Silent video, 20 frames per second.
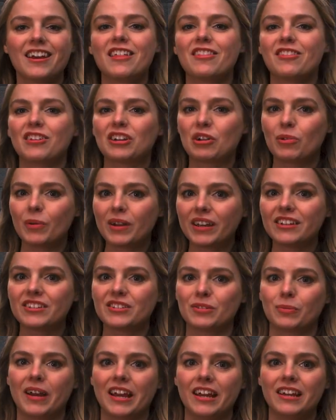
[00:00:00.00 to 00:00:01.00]
The
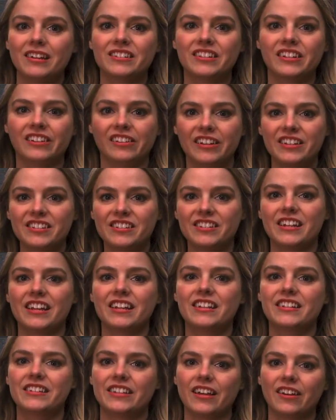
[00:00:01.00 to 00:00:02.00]
quickest way to list
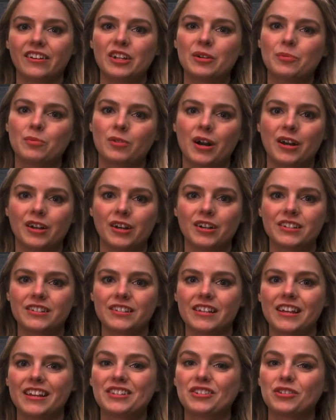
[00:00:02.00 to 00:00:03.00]
and sell your
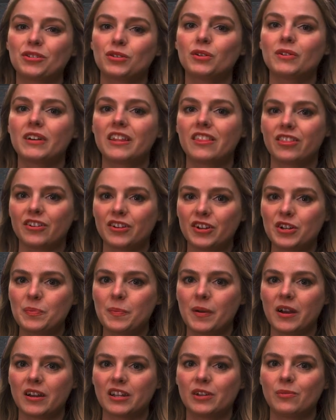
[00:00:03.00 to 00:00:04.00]
products is through a third
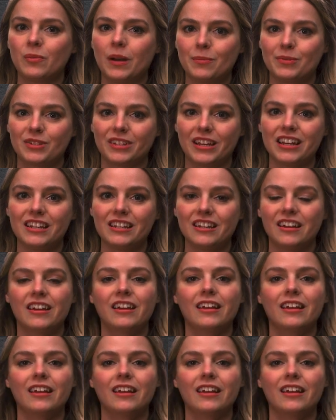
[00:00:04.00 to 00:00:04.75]
party website